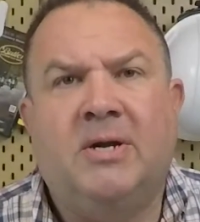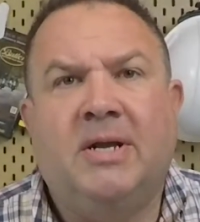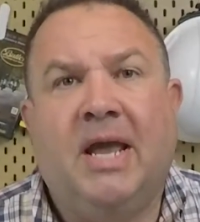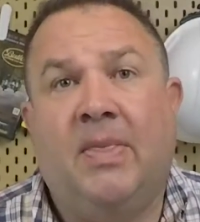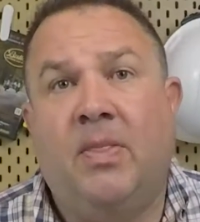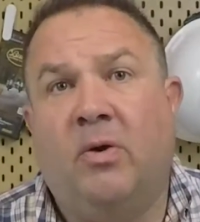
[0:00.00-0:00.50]

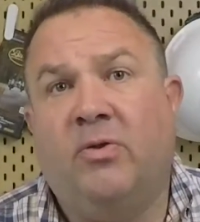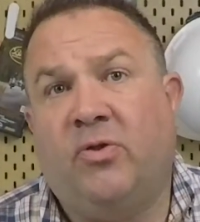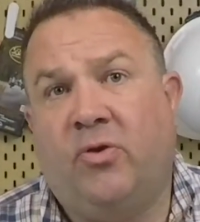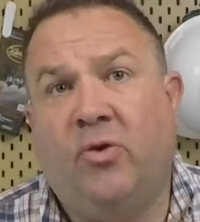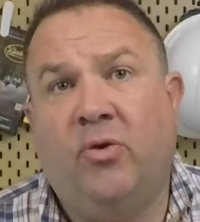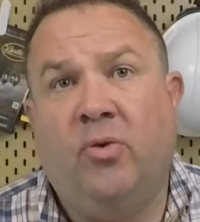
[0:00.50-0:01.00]
And those
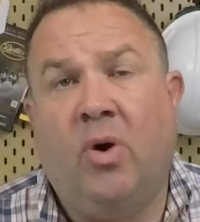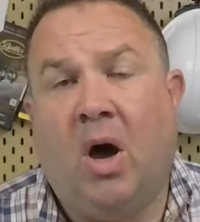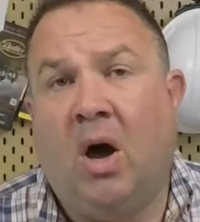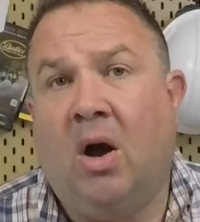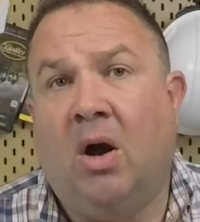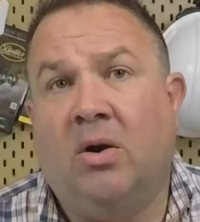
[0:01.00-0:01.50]
2
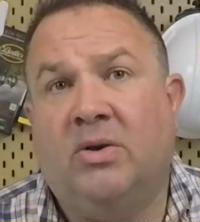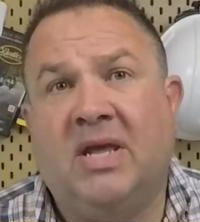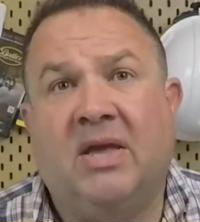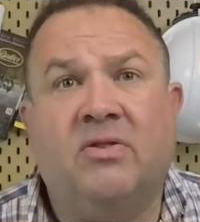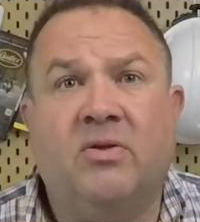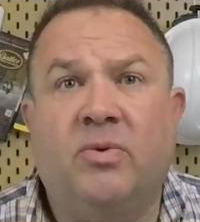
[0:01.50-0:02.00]
are
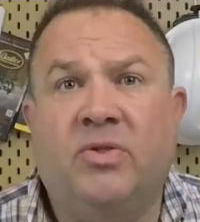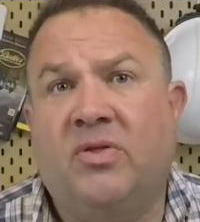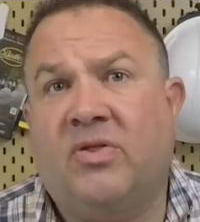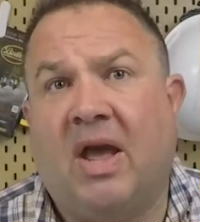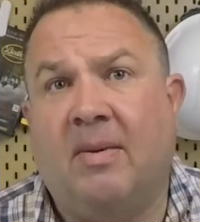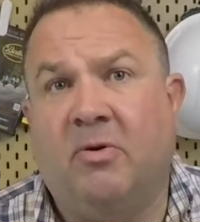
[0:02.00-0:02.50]
Tesla with the
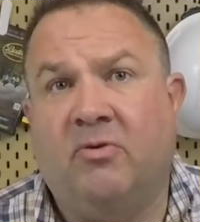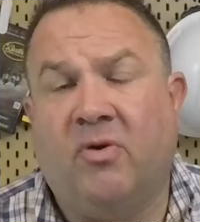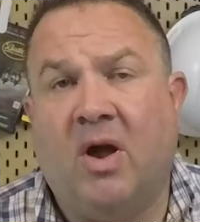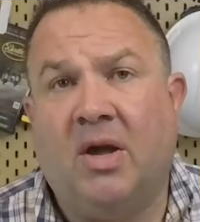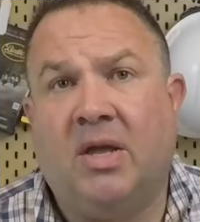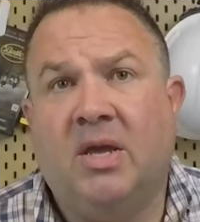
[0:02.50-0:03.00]

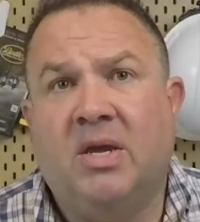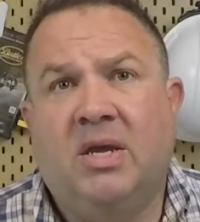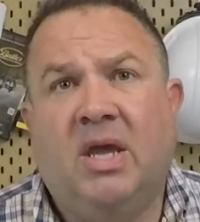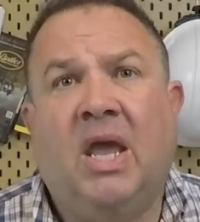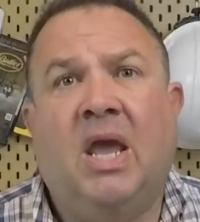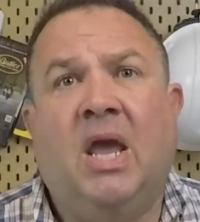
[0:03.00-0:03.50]
Cybertruck
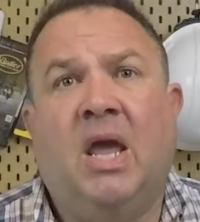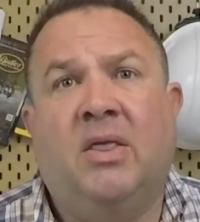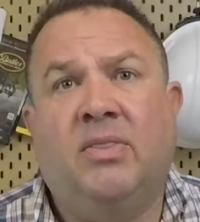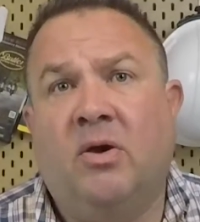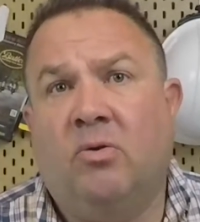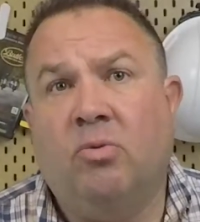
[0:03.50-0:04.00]

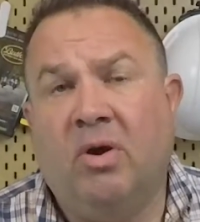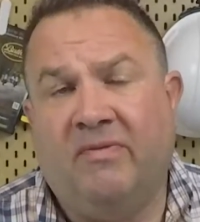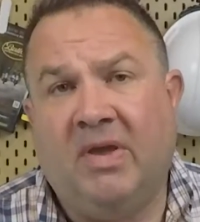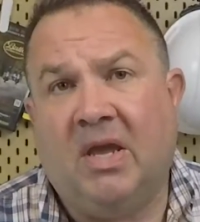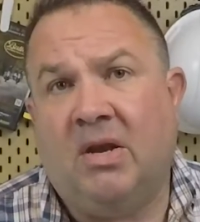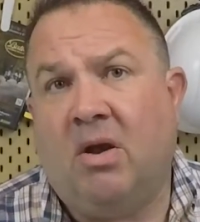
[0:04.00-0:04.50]
and the
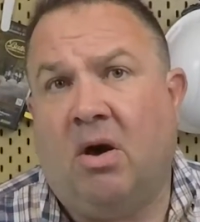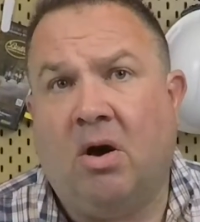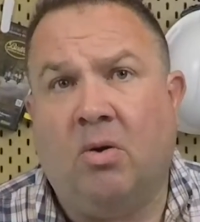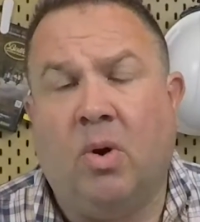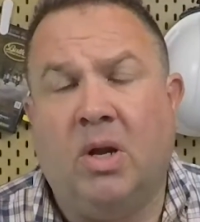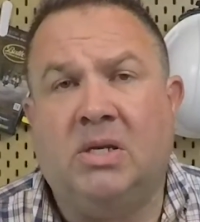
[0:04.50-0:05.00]
Rivian
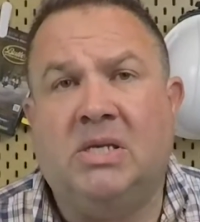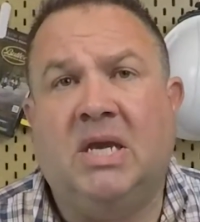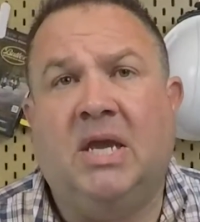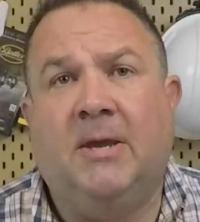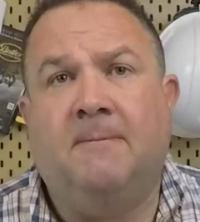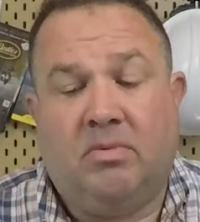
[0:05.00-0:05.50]

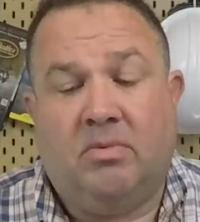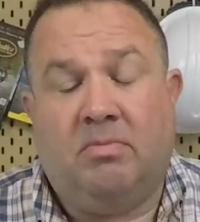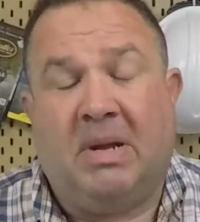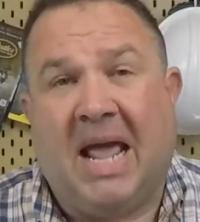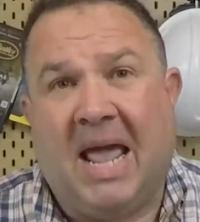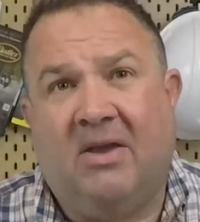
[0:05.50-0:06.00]
R1T.
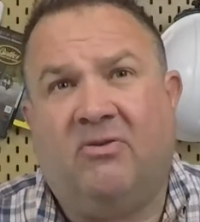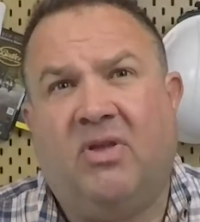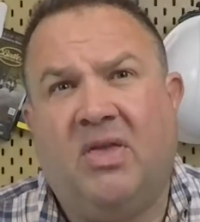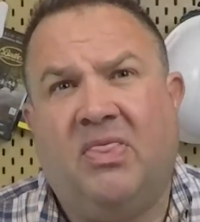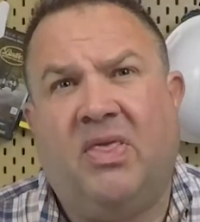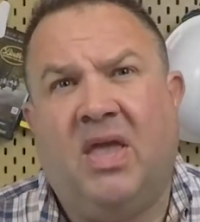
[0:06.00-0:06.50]
But I
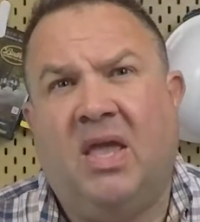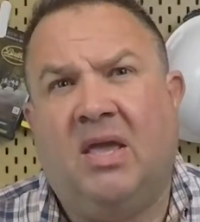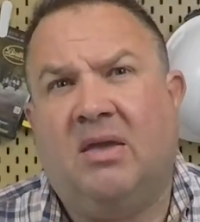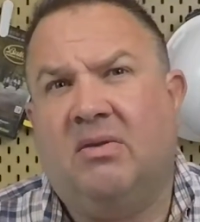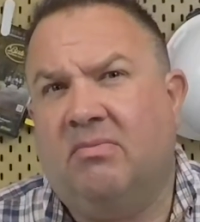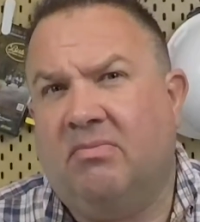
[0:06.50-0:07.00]
actually
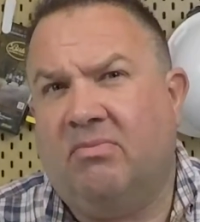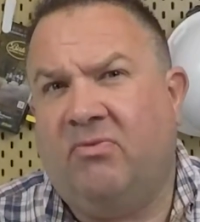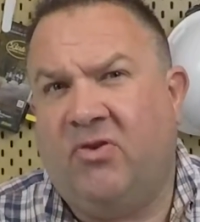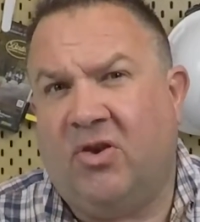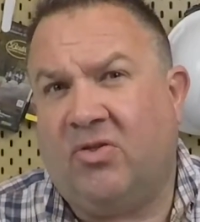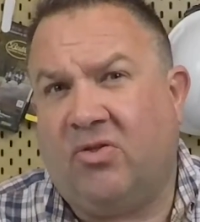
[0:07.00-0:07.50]
think
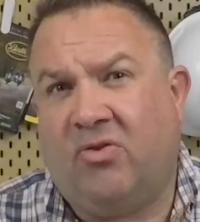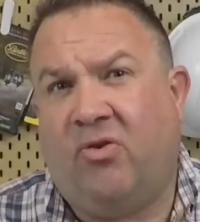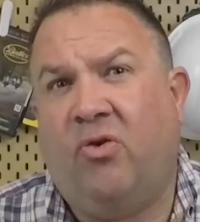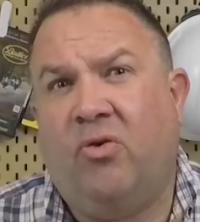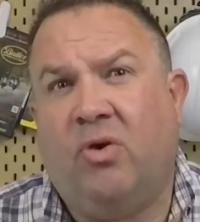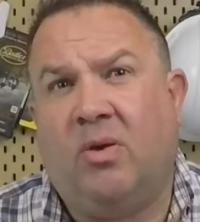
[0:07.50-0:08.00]
just
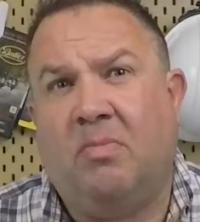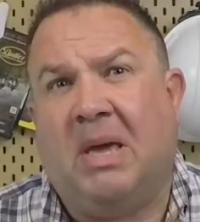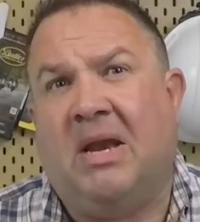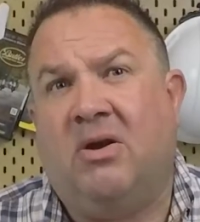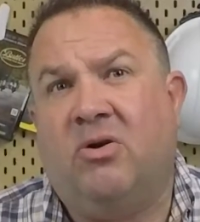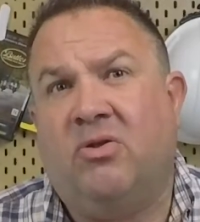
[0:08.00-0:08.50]
2
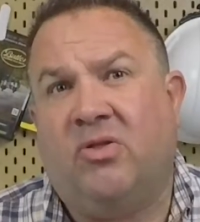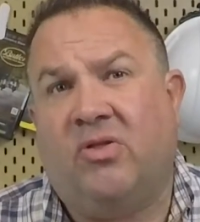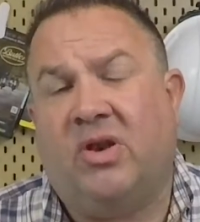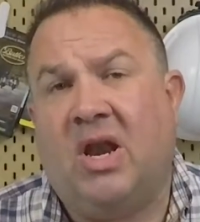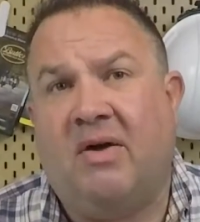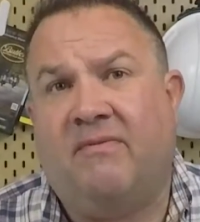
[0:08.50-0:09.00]
competitors is
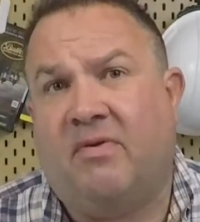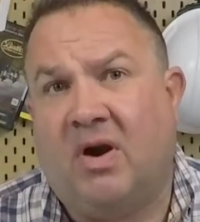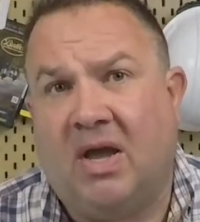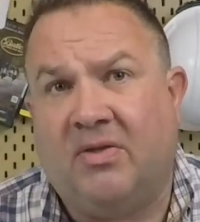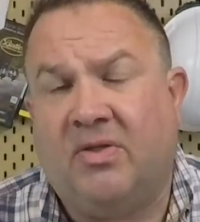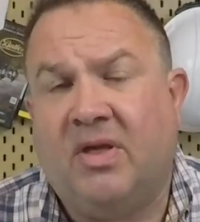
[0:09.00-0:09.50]
enough for
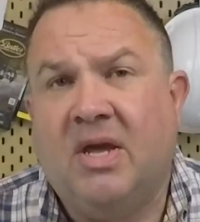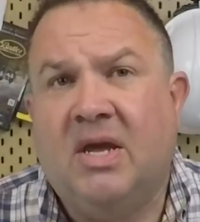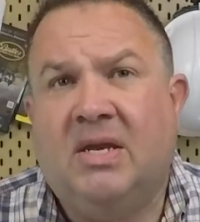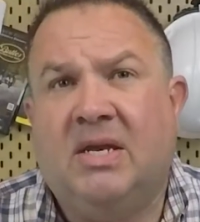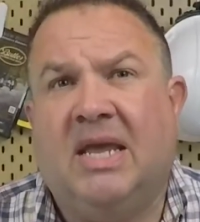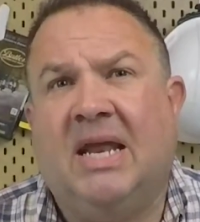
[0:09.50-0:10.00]
us
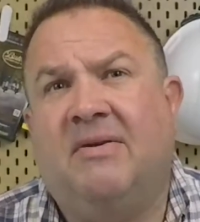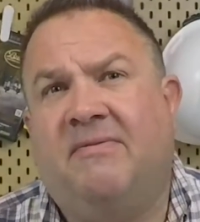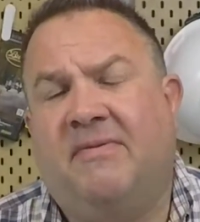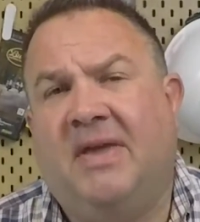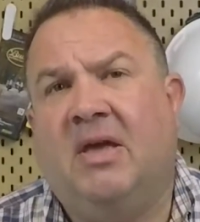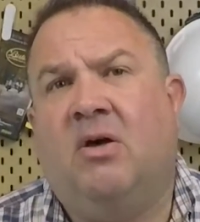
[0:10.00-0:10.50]
to get a
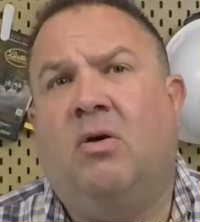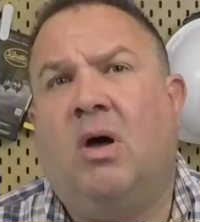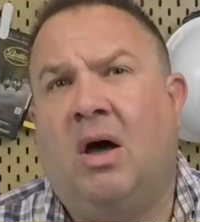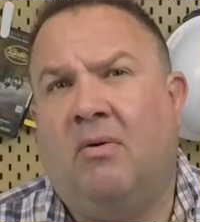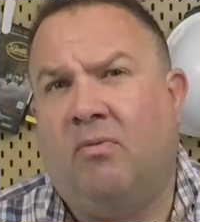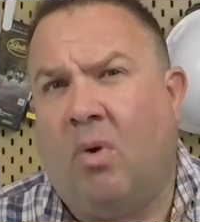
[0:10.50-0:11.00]
feel
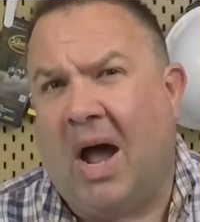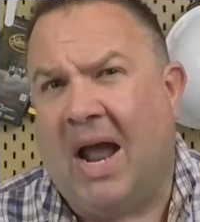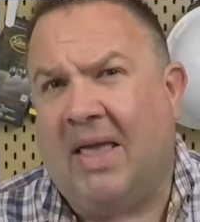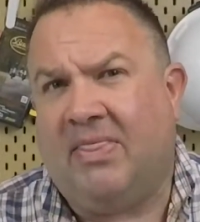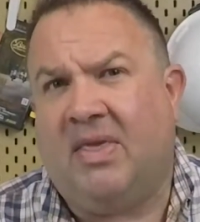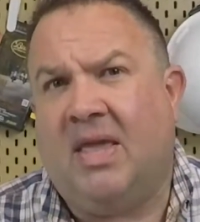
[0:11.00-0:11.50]
of why
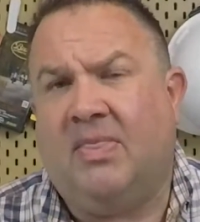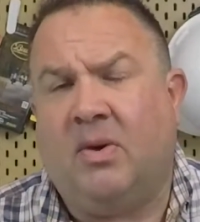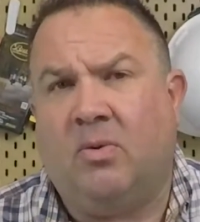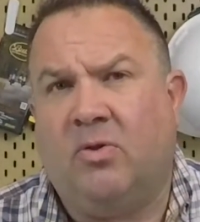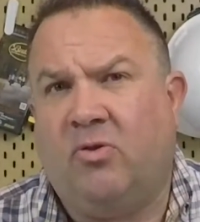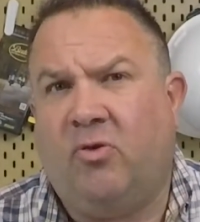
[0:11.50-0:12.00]
I think there
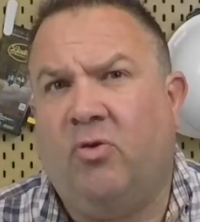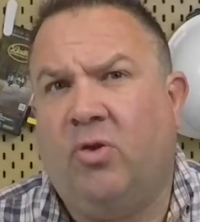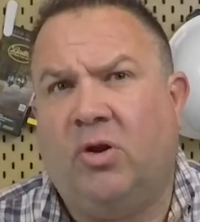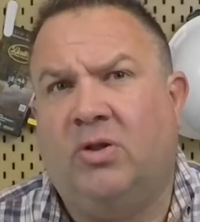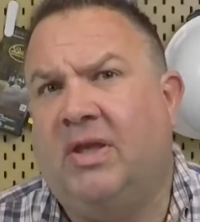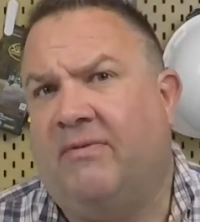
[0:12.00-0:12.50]
was too
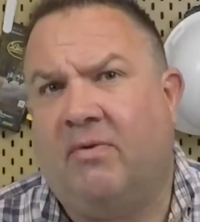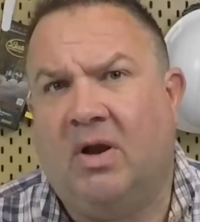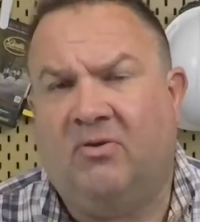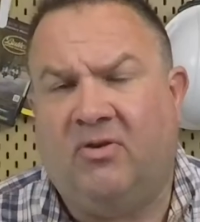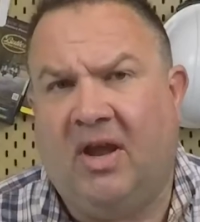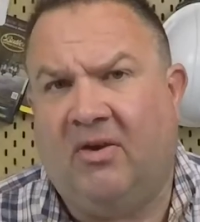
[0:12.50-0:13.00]
little
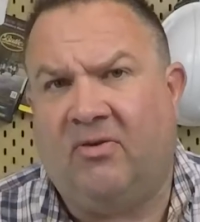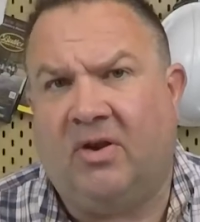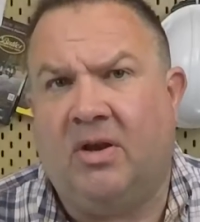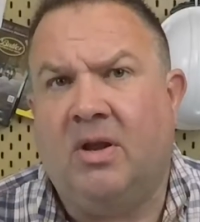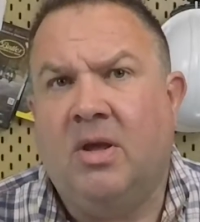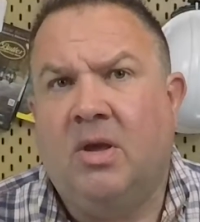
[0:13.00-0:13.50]

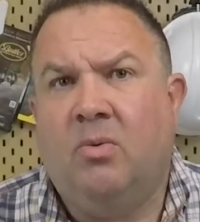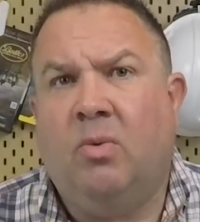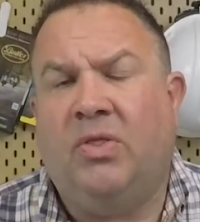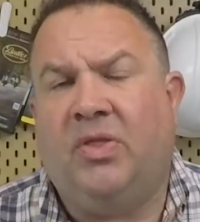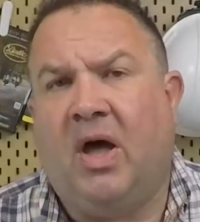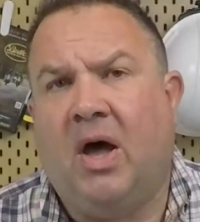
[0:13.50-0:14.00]
differentiation
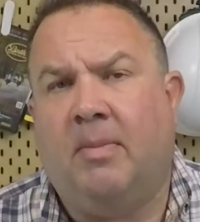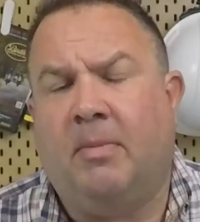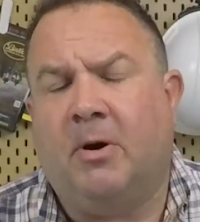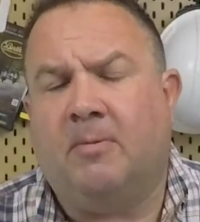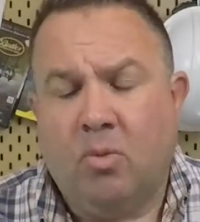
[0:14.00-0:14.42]
with the Hummer.